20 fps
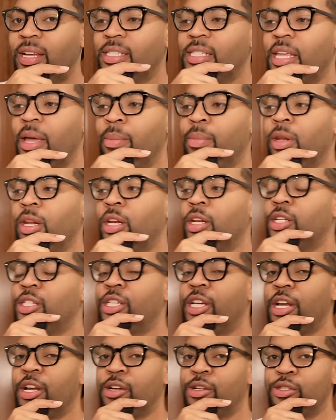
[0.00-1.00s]
examining the
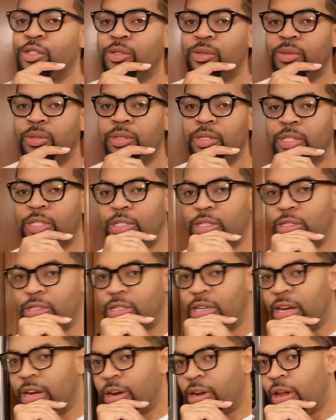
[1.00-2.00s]
chairs,
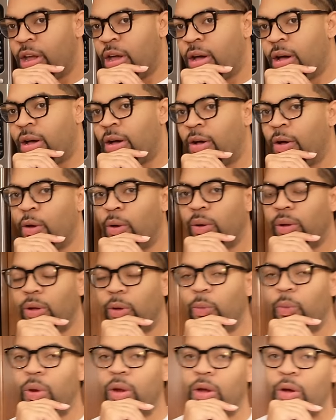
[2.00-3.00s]
y'all,
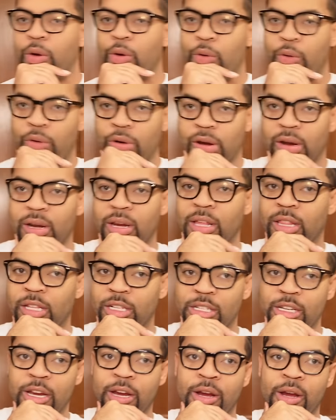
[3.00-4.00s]
we're gonna order another
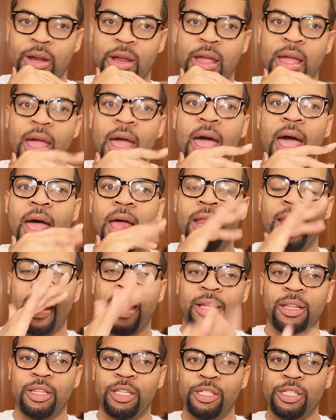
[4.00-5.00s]
chair. I
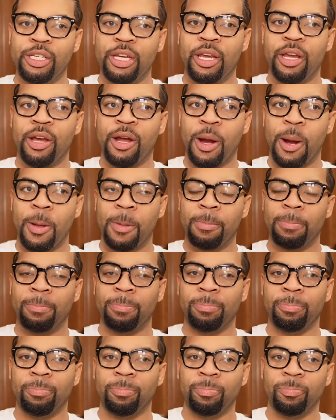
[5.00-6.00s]
like the chair,
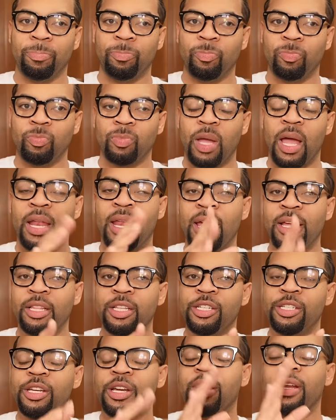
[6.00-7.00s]

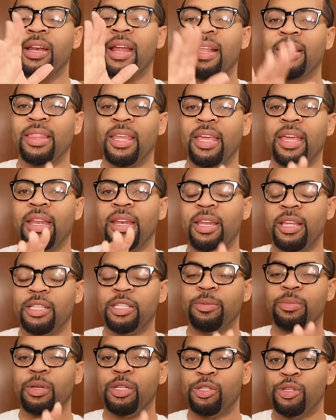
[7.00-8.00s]
and I think it needs
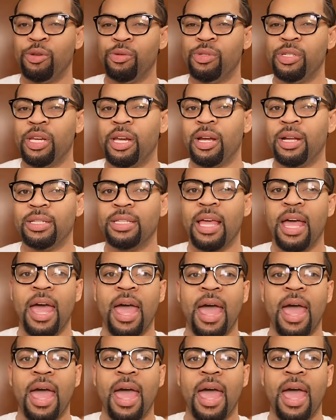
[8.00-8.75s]
to be two chairs.